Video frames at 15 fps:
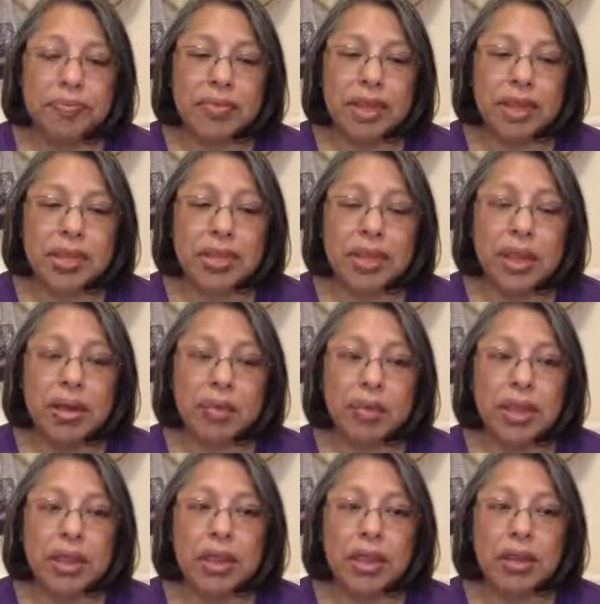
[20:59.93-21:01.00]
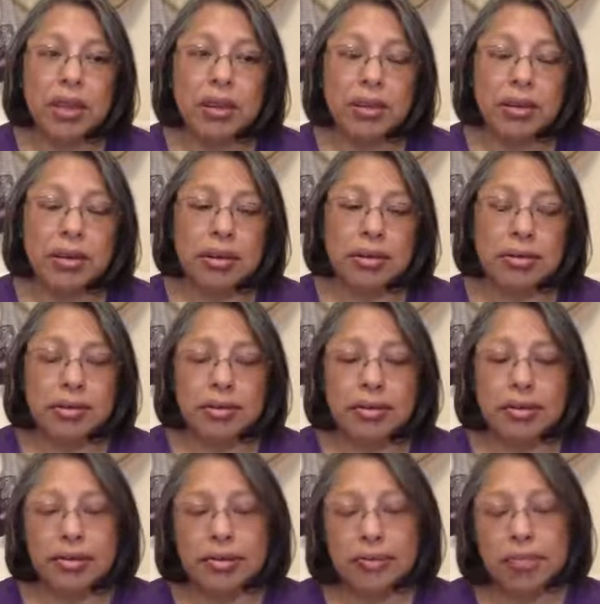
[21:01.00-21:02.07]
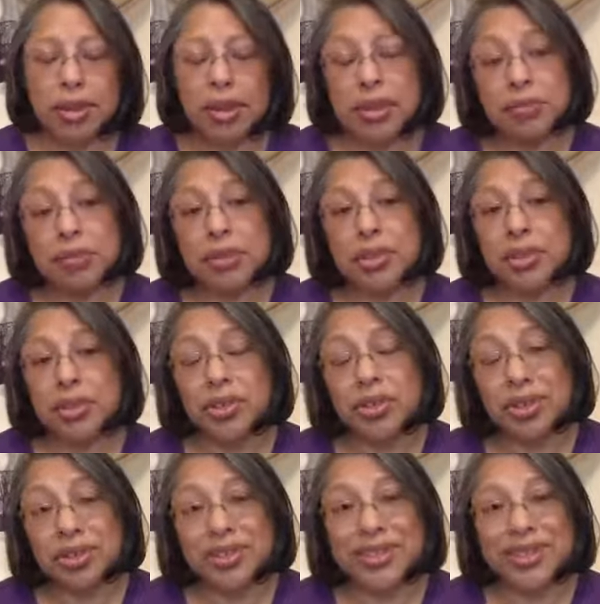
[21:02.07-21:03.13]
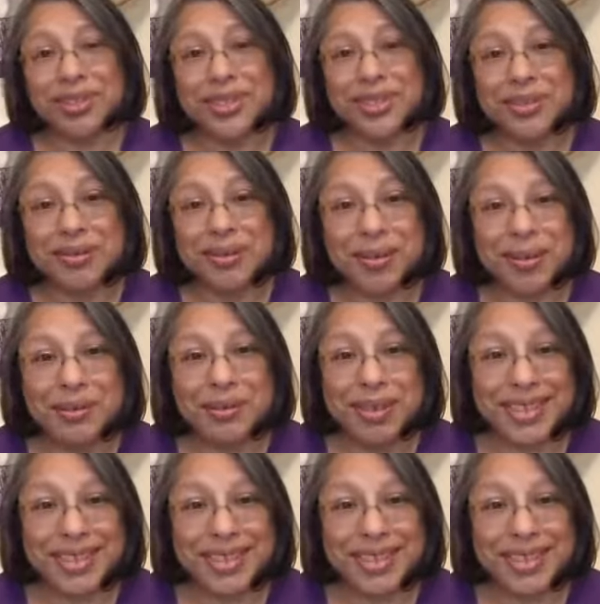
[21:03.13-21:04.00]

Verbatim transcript: so that we can be in a position to do what we're meant